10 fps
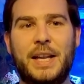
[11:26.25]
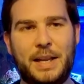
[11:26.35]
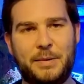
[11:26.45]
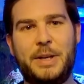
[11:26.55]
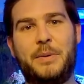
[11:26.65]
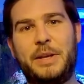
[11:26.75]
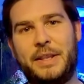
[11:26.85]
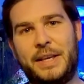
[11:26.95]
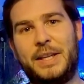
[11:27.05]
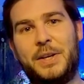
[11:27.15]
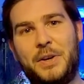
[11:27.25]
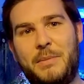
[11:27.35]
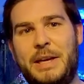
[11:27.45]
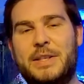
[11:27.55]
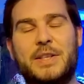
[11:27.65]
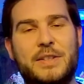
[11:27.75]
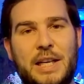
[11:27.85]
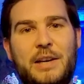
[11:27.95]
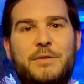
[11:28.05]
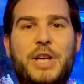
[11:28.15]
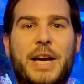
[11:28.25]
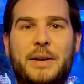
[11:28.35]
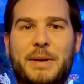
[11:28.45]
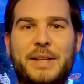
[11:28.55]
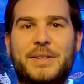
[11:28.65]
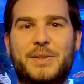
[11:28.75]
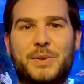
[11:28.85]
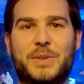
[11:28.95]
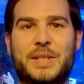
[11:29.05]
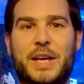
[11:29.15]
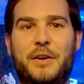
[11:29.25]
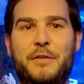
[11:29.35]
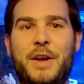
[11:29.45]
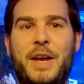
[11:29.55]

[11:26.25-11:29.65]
Let me know what you think in the comments, because I love chatting about this sort of stuff.